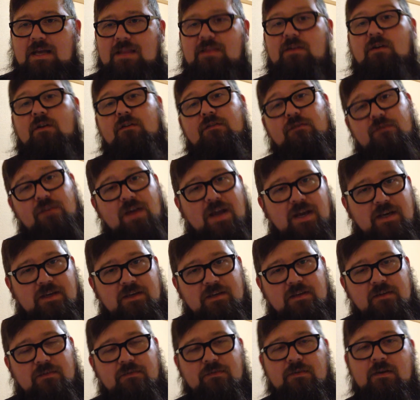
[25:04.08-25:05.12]
and they're
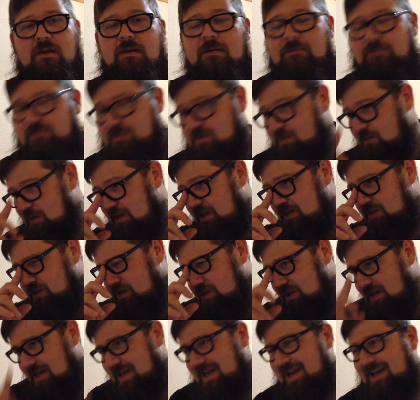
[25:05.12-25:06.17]
effective,
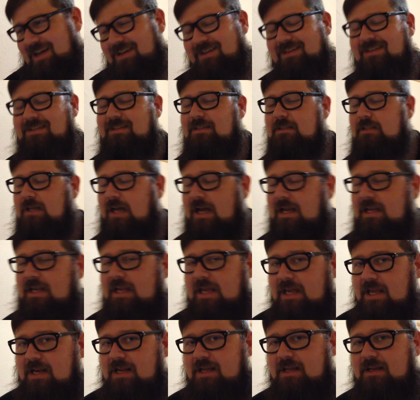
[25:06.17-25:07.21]
which I
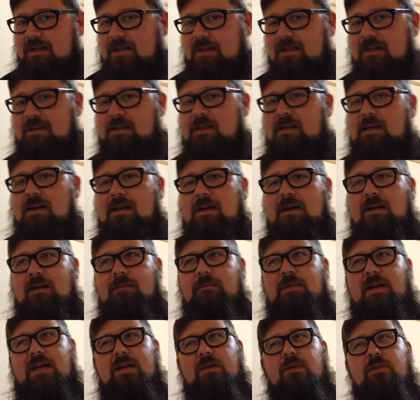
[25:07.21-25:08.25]
get it,
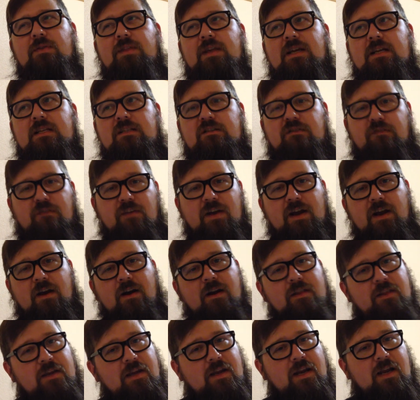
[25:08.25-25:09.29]
but I don't think it's fair.
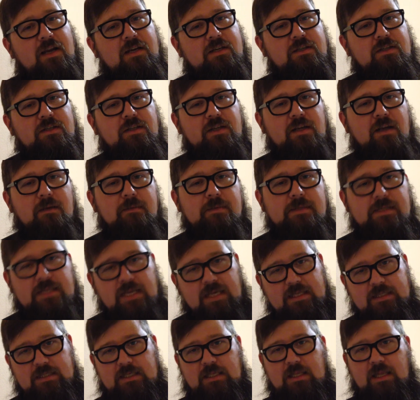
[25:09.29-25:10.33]
I think it actually
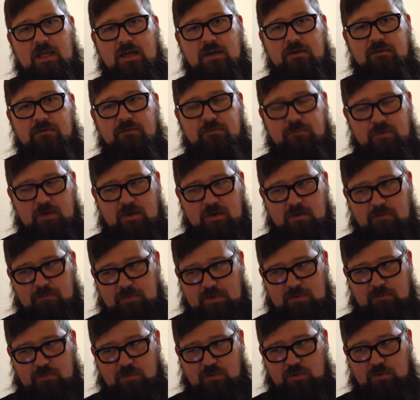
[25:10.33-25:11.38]
upsets a lot of
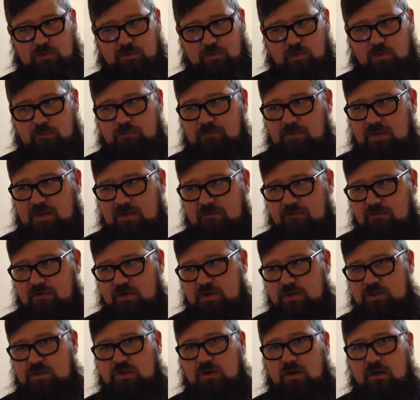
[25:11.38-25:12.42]
people who have
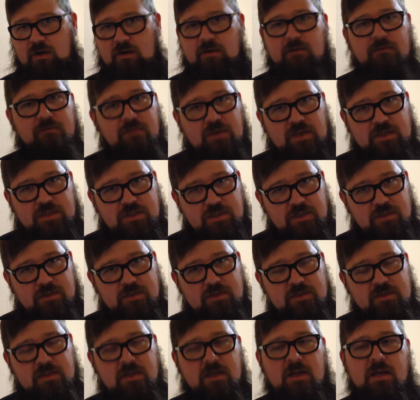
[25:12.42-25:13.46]
very strong
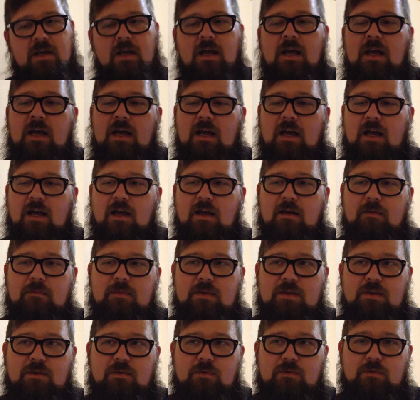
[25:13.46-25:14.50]
convictions.
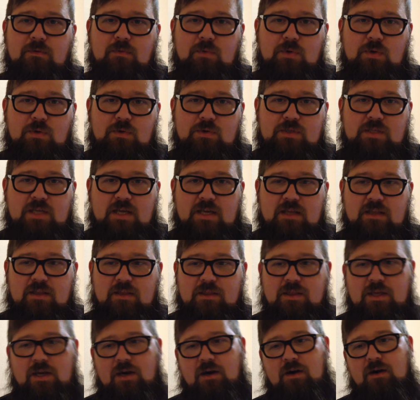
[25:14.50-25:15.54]
And when you say
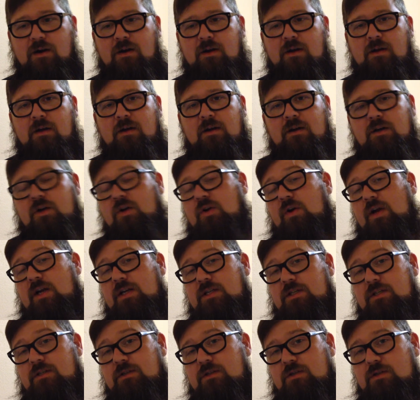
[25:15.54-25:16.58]
that their
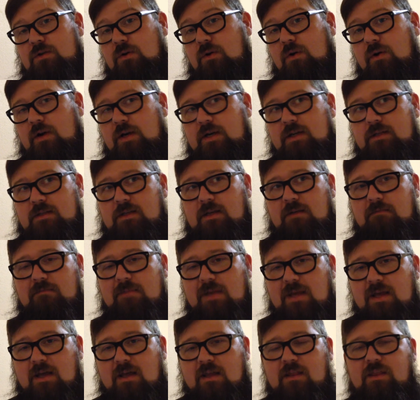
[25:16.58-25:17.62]
creation story is a
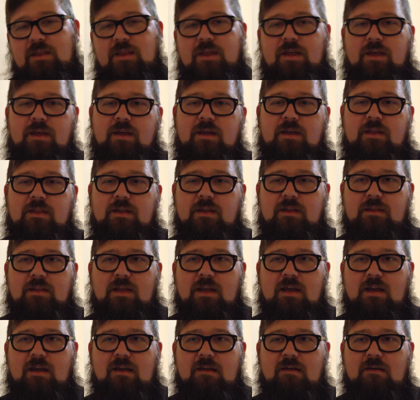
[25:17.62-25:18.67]
myth, then
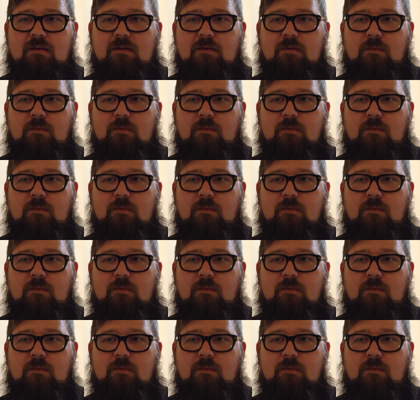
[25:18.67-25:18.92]
they